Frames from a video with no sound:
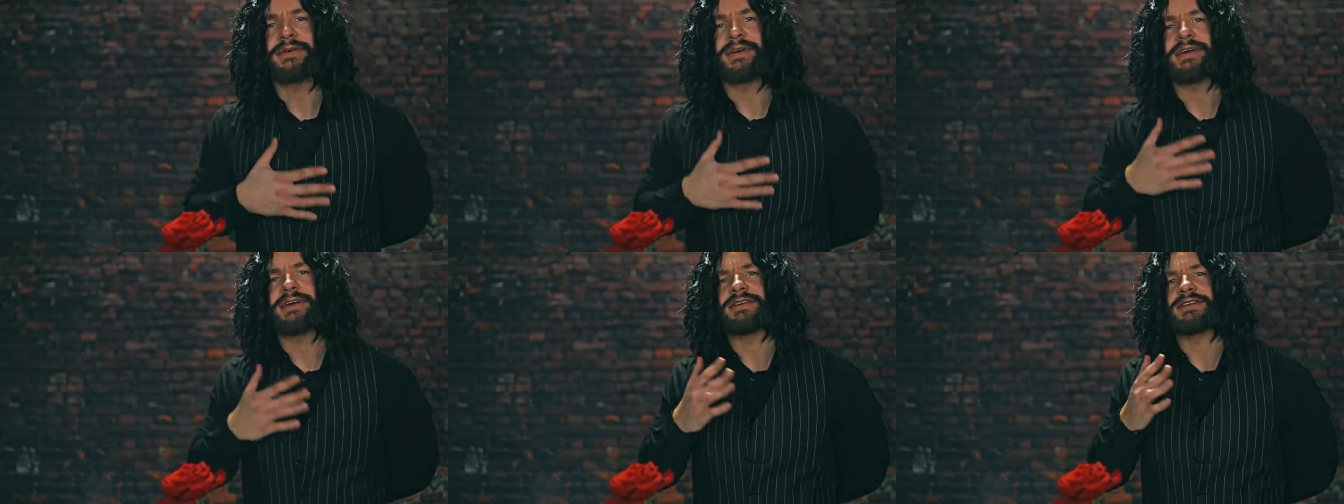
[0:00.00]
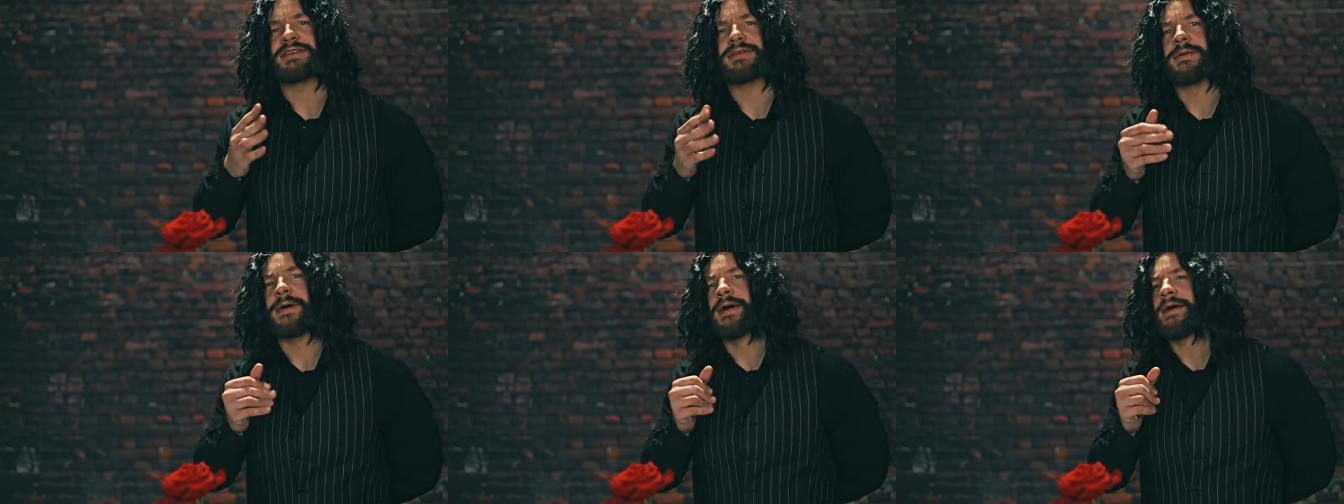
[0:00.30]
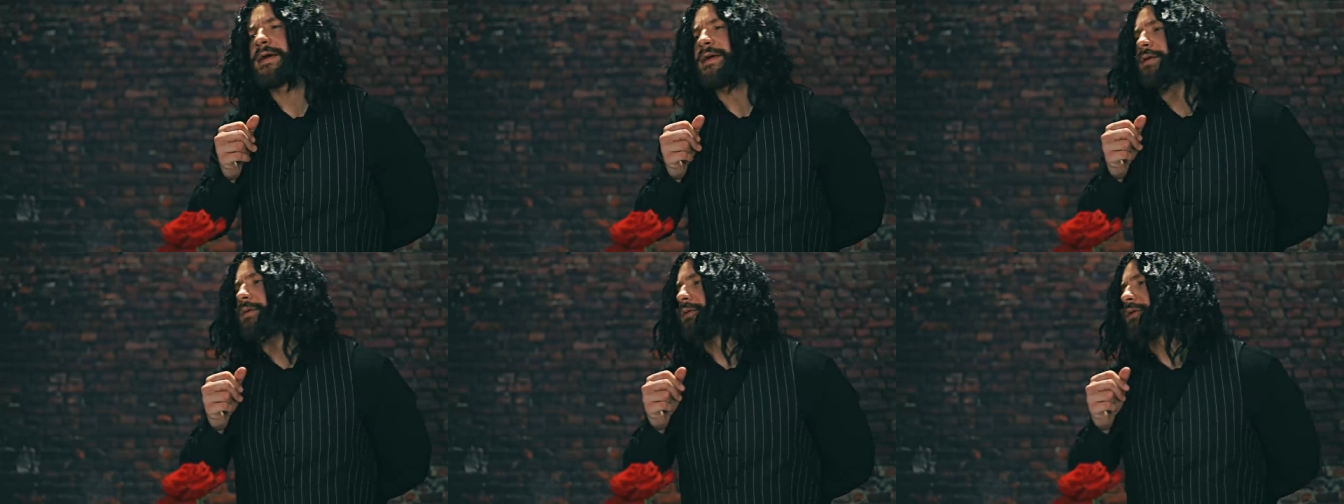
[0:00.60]
Okay, so
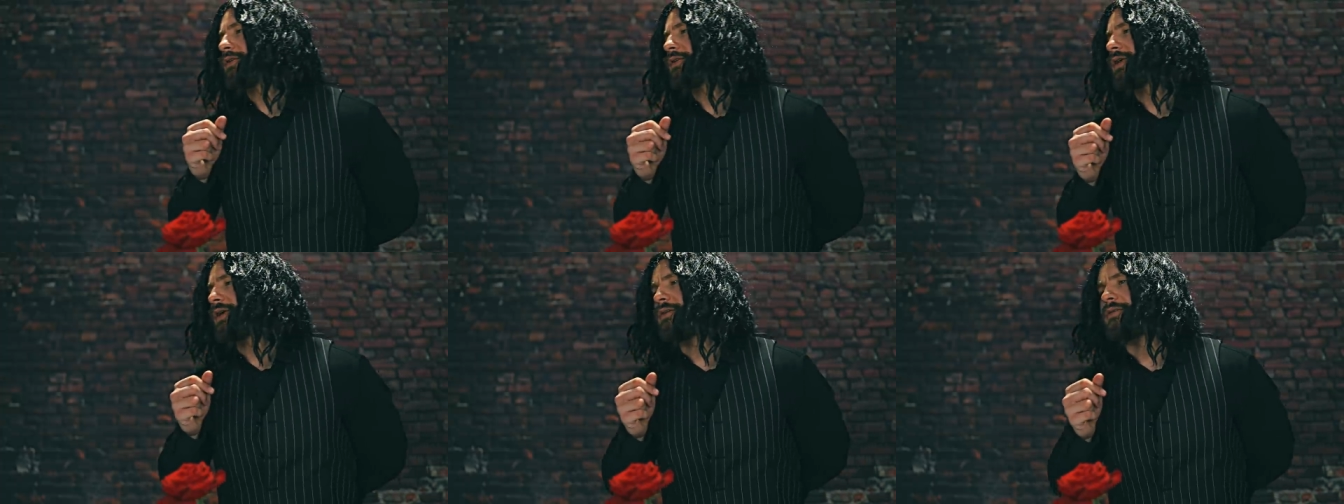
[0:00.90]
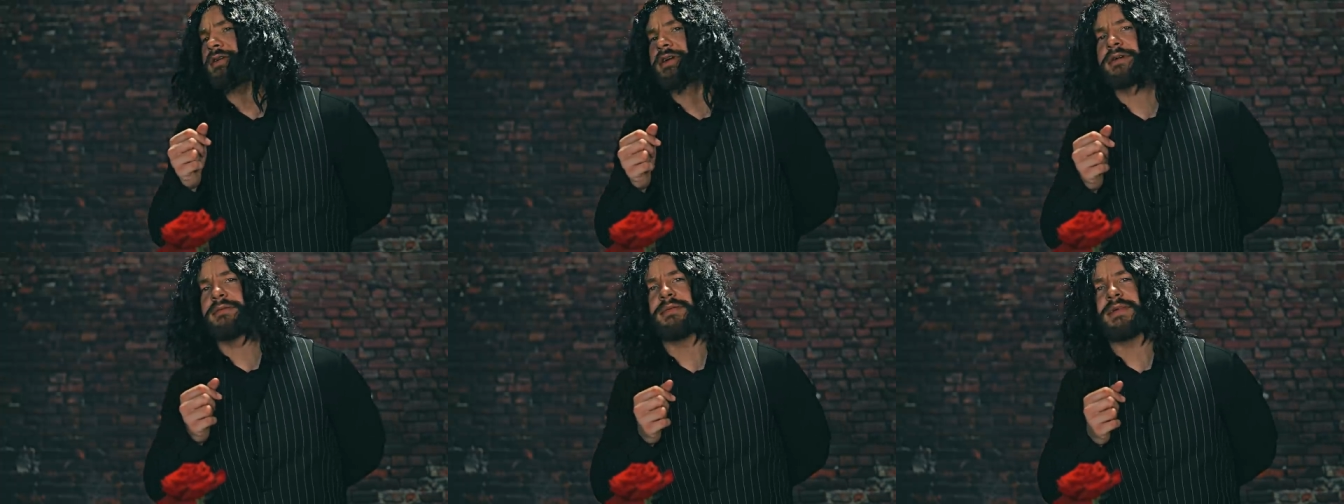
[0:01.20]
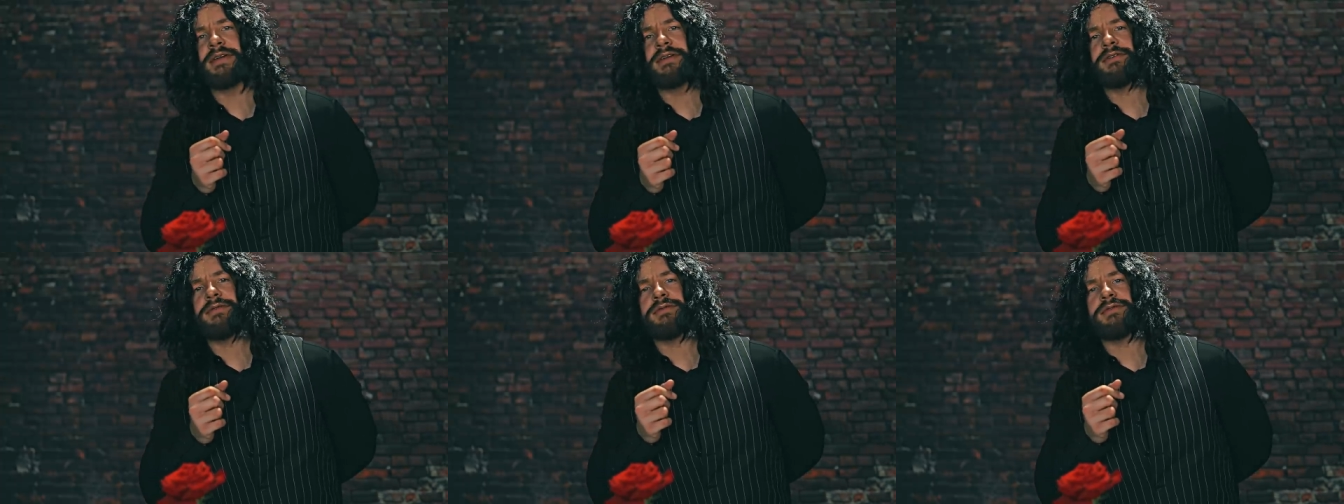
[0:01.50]
what I
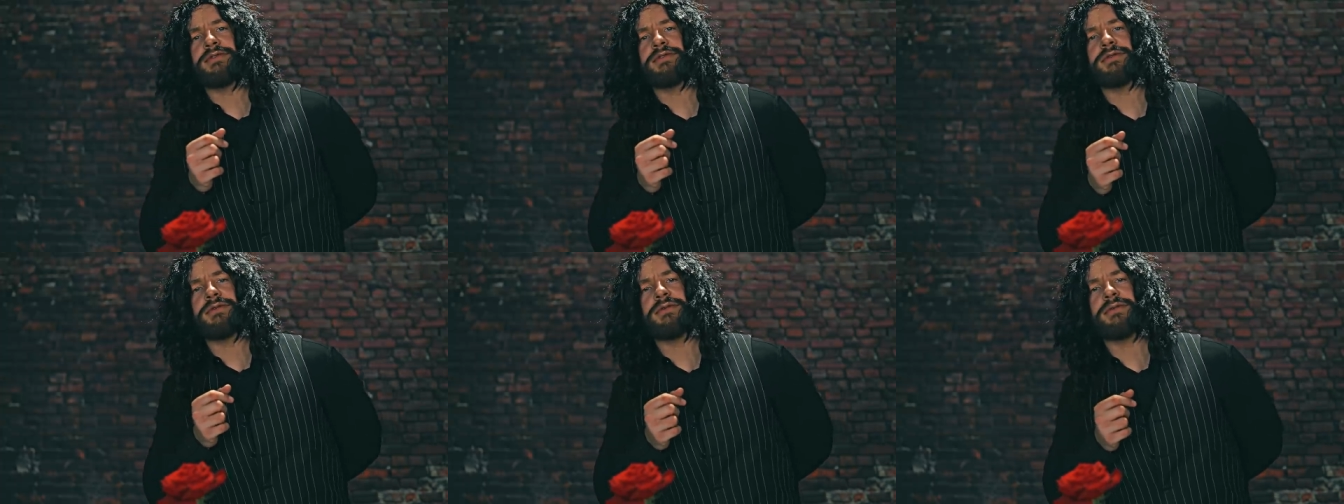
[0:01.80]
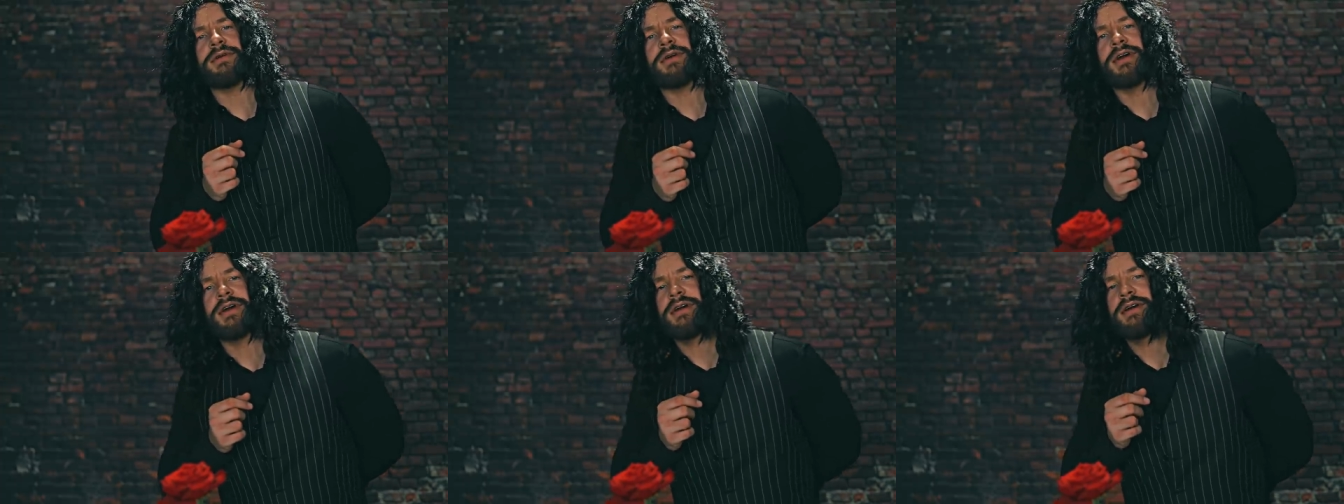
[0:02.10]
recommend you is do